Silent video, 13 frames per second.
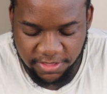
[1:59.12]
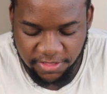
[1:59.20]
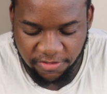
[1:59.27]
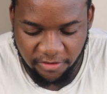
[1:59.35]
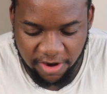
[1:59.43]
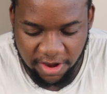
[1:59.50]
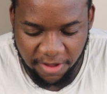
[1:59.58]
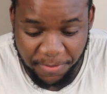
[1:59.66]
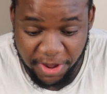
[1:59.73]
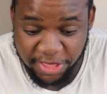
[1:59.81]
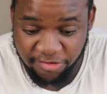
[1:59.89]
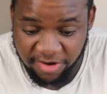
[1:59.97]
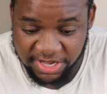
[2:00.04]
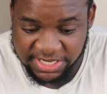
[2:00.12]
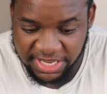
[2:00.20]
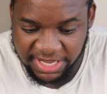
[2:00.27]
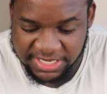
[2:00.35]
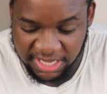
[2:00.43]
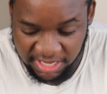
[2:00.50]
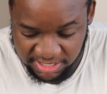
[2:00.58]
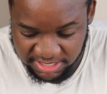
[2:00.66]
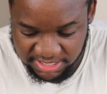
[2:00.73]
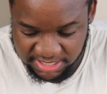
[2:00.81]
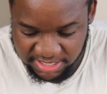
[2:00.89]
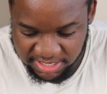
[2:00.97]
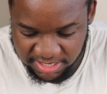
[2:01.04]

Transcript: Triller. But Triller still exists?